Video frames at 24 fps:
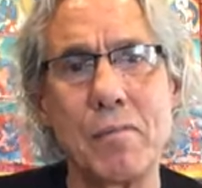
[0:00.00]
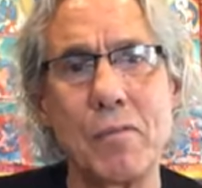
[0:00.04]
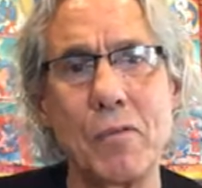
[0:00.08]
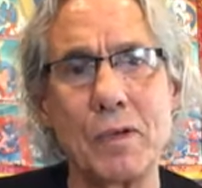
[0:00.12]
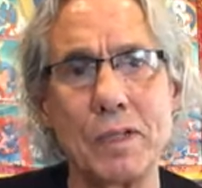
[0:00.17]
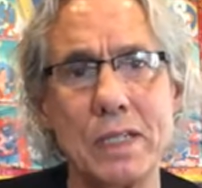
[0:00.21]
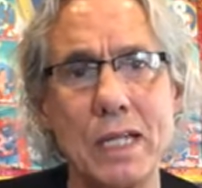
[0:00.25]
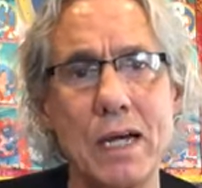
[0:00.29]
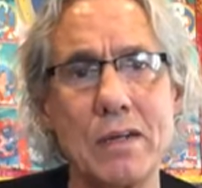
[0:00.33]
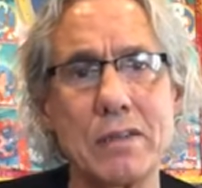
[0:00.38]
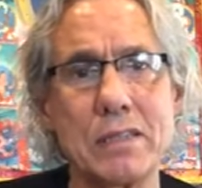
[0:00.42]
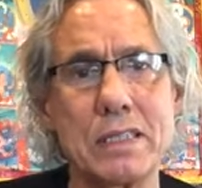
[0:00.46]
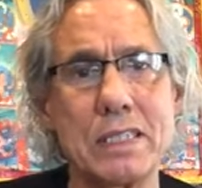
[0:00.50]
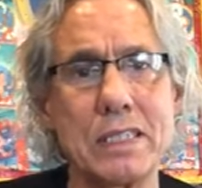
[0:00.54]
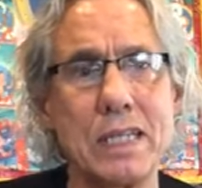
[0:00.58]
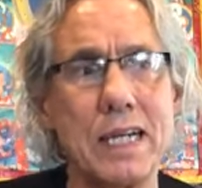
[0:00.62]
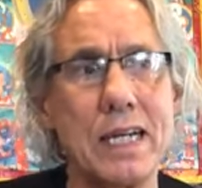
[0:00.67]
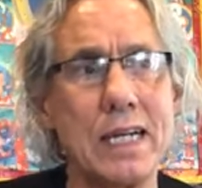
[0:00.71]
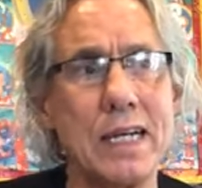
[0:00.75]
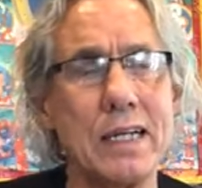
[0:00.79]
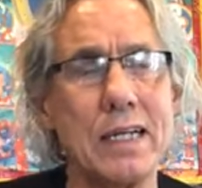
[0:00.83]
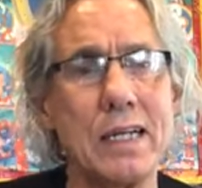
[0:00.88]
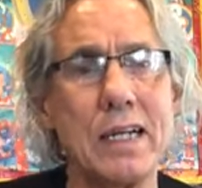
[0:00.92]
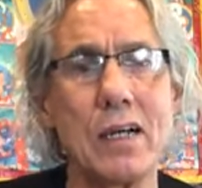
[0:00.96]
without
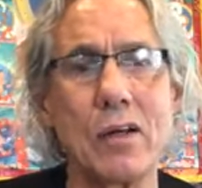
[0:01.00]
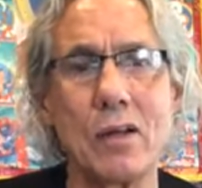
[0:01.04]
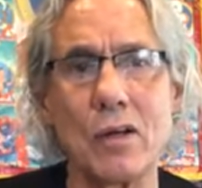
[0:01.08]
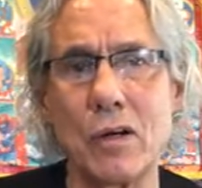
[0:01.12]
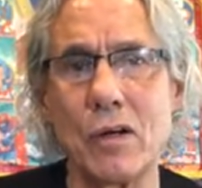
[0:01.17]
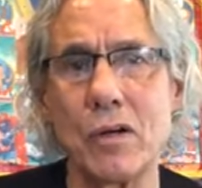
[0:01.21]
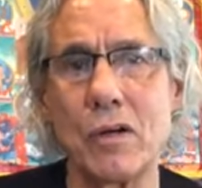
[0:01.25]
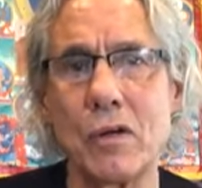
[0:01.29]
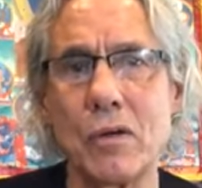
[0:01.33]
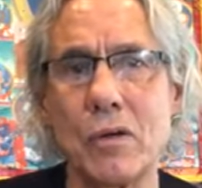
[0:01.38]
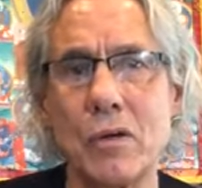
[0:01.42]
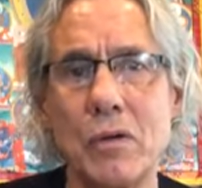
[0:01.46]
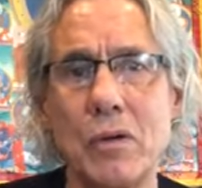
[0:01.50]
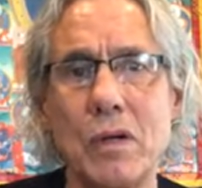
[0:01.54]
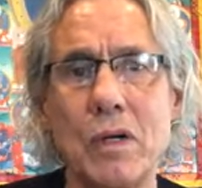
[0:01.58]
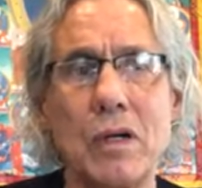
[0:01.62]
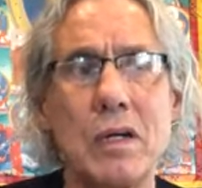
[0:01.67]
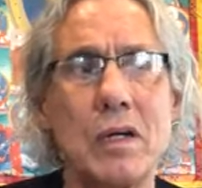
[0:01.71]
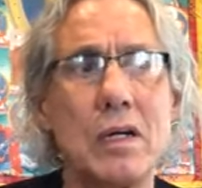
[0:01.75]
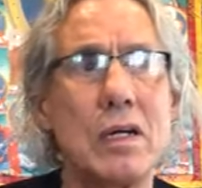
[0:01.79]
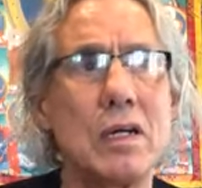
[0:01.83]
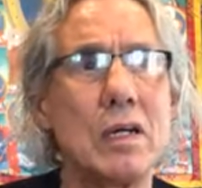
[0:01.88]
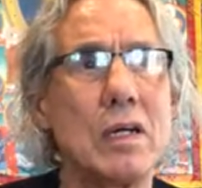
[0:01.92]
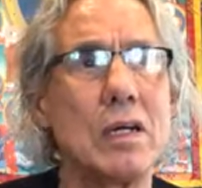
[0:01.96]
saying, Hello,
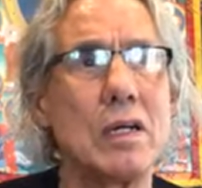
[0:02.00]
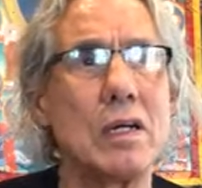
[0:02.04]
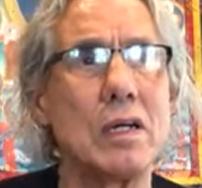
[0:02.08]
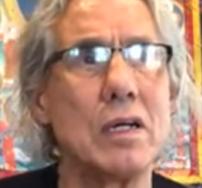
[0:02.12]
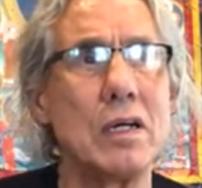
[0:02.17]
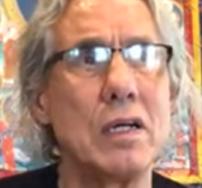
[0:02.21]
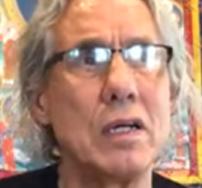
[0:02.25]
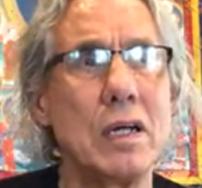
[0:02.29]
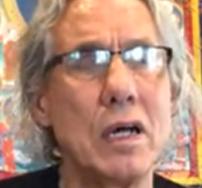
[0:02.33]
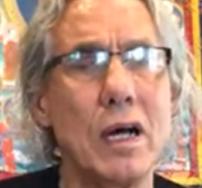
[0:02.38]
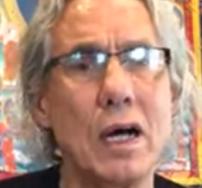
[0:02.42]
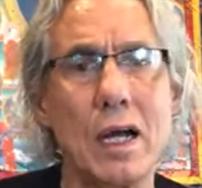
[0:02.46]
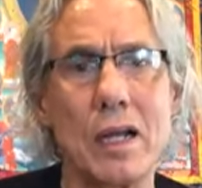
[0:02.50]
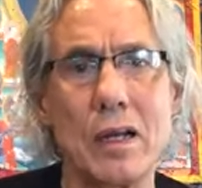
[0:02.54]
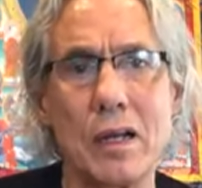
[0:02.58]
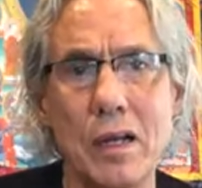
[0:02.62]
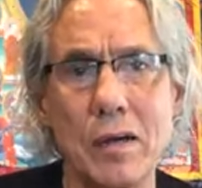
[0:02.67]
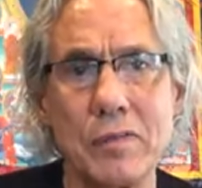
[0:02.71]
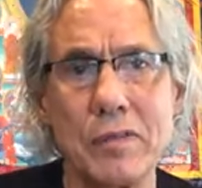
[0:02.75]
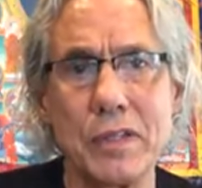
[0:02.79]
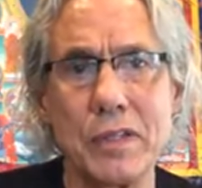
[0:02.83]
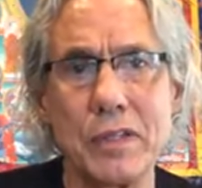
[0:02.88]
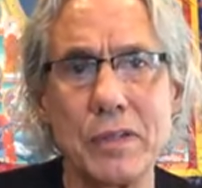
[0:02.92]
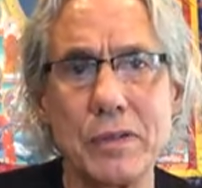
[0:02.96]
I
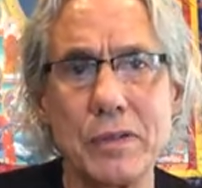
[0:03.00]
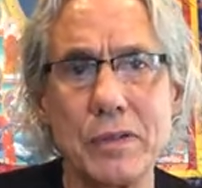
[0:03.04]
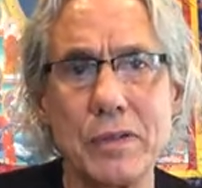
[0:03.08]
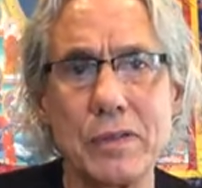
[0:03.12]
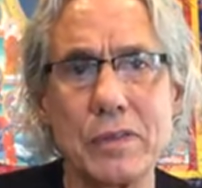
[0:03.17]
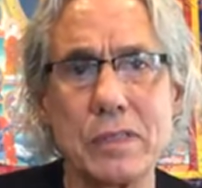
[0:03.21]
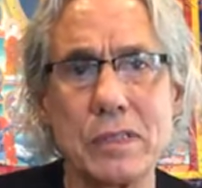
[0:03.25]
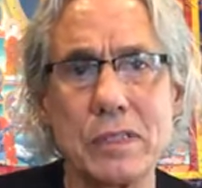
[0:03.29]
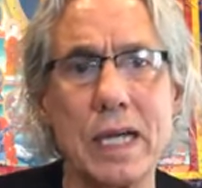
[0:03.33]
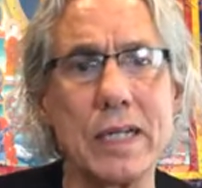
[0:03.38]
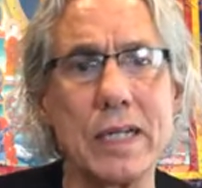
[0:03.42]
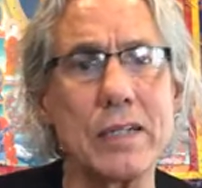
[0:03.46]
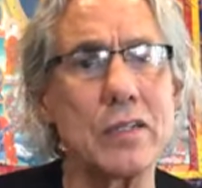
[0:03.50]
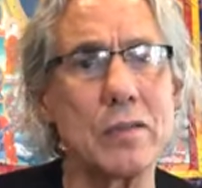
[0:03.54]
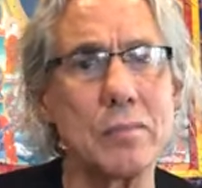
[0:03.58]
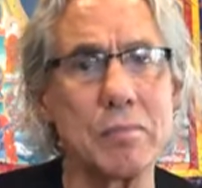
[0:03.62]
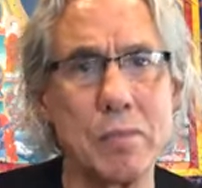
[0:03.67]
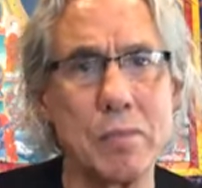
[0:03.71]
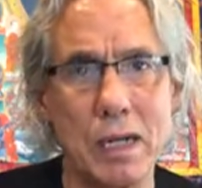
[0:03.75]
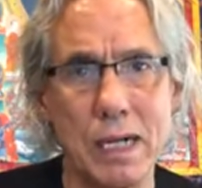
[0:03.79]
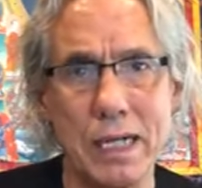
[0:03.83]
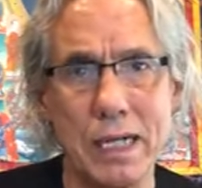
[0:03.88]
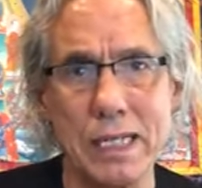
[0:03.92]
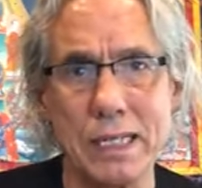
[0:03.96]
love you, and
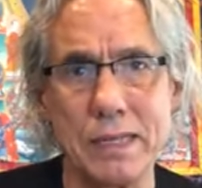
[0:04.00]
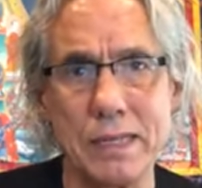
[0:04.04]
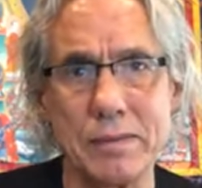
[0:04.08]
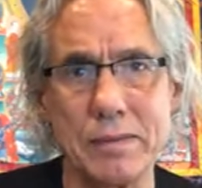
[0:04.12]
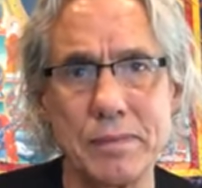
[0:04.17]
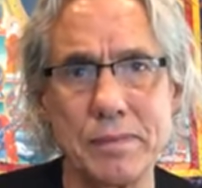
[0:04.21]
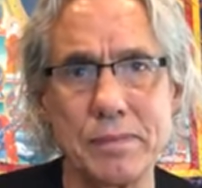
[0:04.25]
goodbye.